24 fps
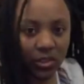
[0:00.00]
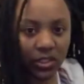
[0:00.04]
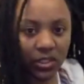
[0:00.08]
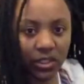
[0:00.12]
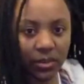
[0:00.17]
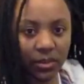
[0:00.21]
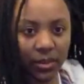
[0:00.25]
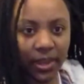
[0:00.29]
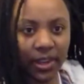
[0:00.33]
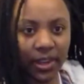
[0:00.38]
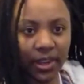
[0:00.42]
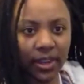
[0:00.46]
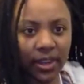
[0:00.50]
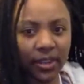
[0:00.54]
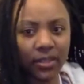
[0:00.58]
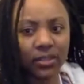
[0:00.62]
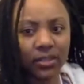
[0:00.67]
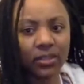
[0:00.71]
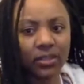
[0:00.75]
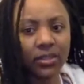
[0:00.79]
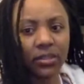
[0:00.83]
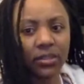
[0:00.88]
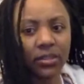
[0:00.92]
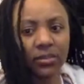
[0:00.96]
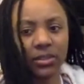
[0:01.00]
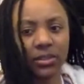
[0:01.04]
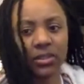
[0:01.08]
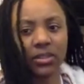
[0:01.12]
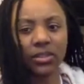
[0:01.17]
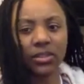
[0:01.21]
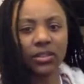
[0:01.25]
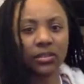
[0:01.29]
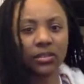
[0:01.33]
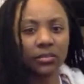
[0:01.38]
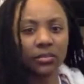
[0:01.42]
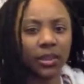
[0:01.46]
somebody else, it would have
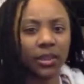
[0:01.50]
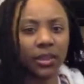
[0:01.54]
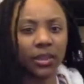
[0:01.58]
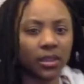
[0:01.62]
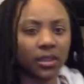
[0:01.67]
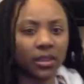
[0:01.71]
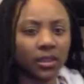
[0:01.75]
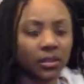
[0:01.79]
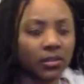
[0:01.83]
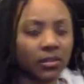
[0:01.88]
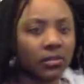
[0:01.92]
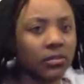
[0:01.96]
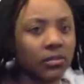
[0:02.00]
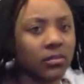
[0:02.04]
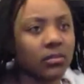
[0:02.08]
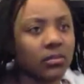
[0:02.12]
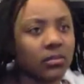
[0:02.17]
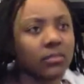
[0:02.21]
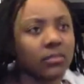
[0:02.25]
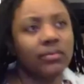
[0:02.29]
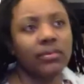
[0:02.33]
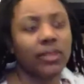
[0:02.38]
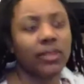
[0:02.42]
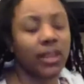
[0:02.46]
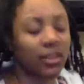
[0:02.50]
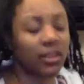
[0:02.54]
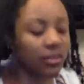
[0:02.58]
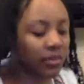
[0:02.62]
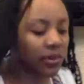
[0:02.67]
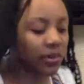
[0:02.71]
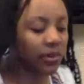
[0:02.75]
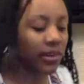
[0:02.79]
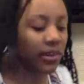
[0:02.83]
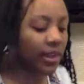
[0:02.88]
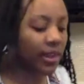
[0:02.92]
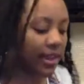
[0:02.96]
took me like
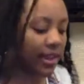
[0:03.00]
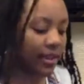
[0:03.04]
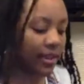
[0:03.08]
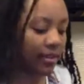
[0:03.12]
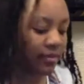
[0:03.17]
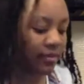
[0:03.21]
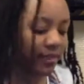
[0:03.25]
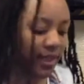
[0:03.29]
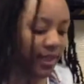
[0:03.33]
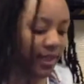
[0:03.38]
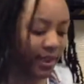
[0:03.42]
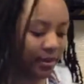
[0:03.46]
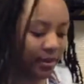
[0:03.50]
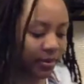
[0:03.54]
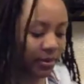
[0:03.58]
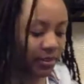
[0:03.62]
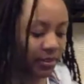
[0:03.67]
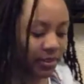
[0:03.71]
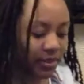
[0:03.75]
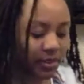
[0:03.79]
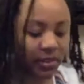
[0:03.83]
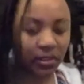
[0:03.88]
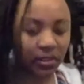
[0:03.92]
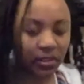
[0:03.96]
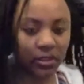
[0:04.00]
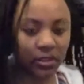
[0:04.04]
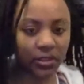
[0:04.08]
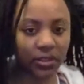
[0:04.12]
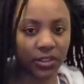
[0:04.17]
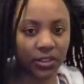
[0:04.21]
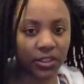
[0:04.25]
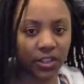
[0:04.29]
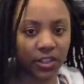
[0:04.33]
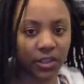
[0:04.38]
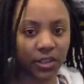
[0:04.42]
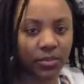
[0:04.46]
3.5 hours,
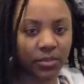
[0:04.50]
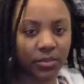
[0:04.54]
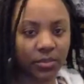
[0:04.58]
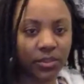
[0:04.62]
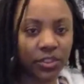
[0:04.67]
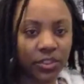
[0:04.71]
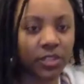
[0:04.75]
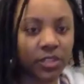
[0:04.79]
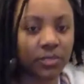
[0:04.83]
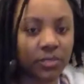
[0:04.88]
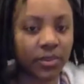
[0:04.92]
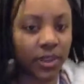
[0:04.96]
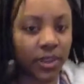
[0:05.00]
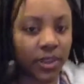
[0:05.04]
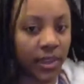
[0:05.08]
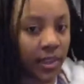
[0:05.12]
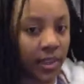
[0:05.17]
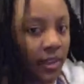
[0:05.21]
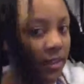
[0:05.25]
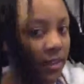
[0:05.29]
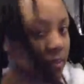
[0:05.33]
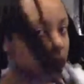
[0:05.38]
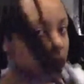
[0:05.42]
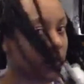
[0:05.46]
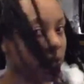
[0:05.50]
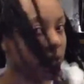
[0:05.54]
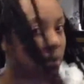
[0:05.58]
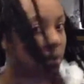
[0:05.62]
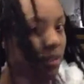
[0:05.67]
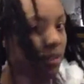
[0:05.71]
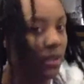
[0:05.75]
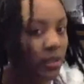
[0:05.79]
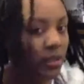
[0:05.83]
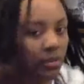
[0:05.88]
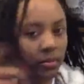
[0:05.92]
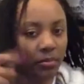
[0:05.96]
including shampoo, treatment, and
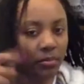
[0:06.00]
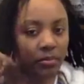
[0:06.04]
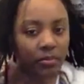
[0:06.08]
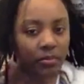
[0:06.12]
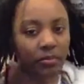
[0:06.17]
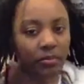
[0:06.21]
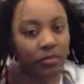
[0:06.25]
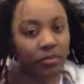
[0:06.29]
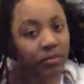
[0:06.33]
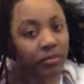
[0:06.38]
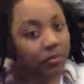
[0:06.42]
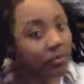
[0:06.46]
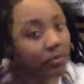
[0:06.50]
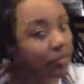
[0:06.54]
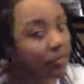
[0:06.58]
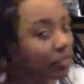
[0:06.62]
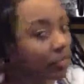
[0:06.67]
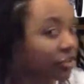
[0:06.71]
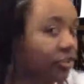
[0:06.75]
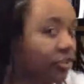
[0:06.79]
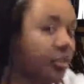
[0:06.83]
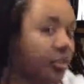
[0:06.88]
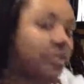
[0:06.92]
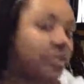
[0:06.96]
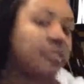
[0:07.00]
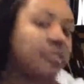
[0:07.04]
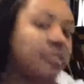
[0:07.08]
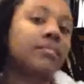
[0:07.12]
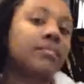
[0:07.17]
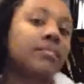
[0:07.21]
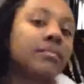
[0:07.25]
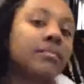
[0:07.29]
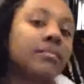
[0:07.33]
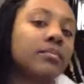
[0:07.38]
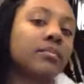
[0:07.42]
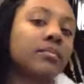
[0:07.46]
trim.
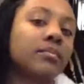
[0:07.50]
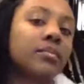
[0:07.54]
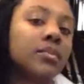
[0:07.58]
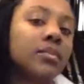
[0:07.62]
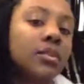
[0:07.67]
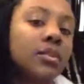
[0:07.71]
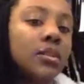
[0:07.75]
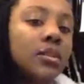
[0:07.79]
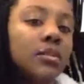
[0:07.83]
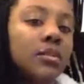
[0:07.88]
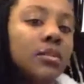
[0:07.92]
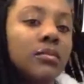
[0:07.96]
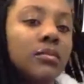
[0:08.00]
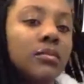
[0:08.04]
So,